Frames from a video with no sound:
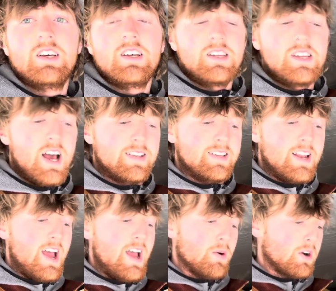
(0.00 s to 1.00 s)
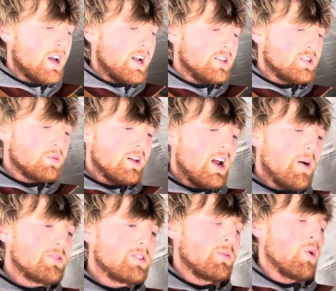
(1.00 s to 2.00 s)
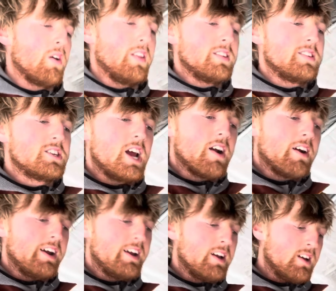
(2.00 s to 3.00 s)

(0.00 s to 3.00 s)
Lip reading: yeah, today we're going to split up some more of this cherry.